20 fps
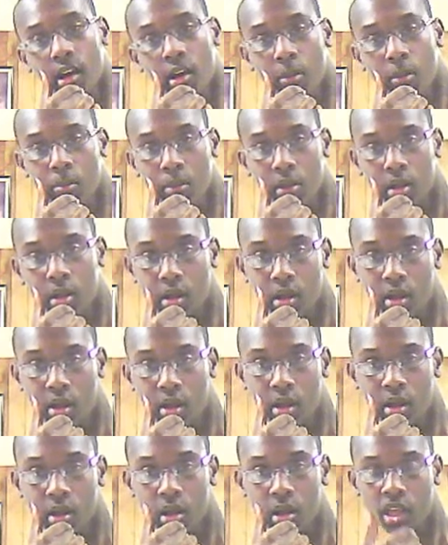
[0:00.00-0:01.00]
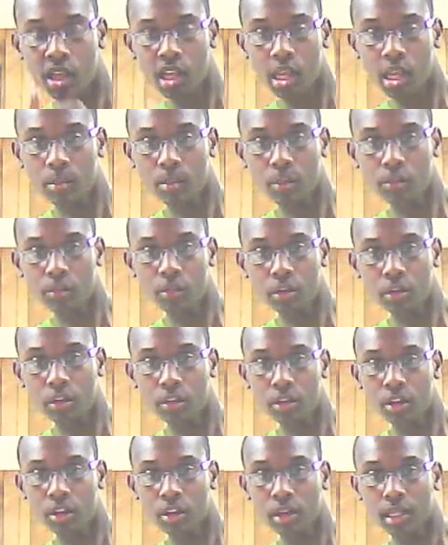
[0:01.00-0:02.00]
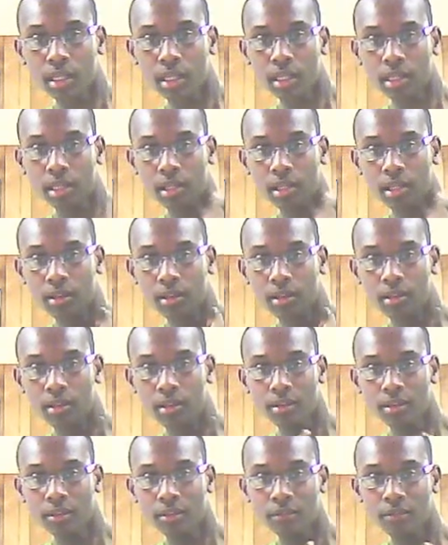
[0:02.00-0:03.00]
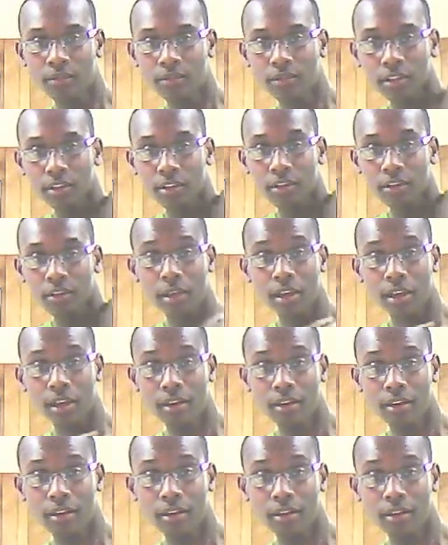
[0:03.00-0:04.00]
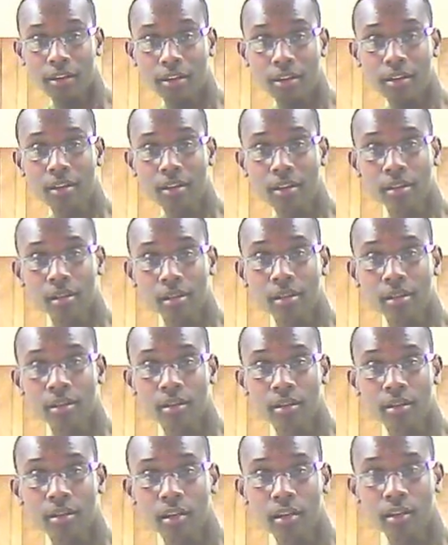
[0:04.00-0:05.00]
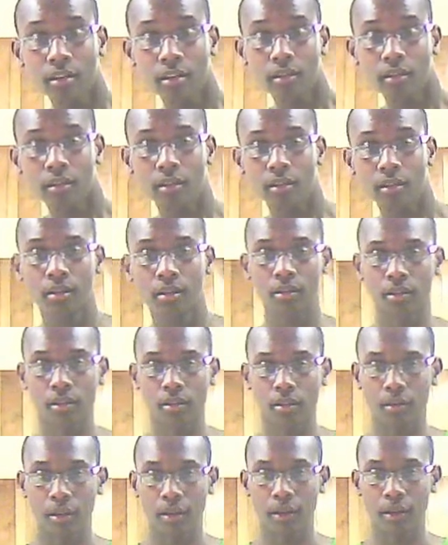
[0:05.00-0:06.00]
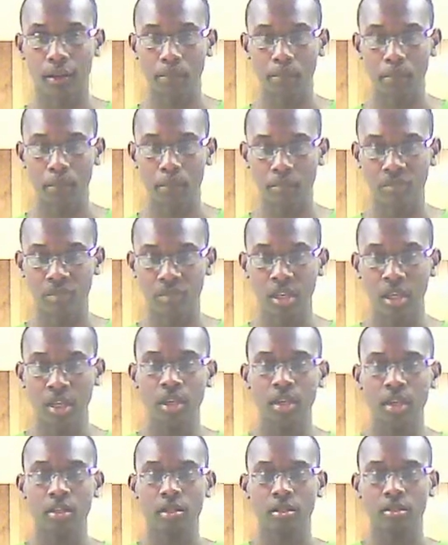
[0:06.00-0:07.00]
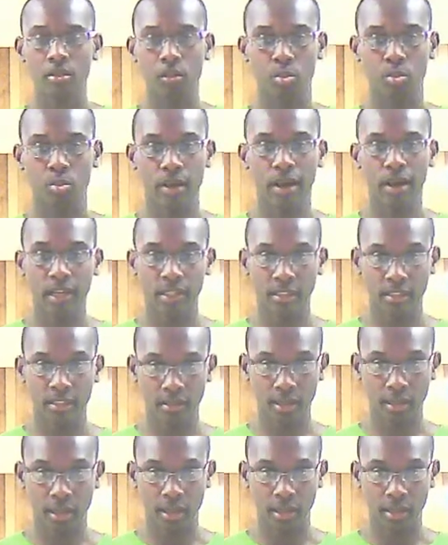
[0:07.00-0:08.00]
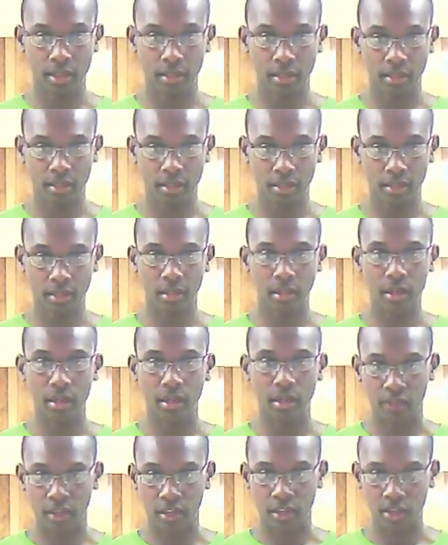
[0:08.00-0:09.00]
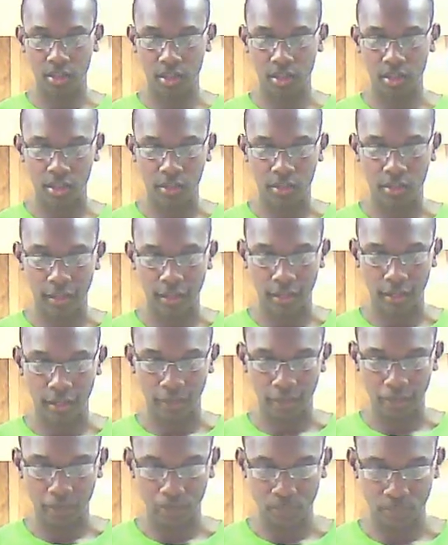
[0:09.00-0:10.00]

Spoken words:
up, and before you know it, you're there. You know, okay? So practice that, and eventually you'll get it.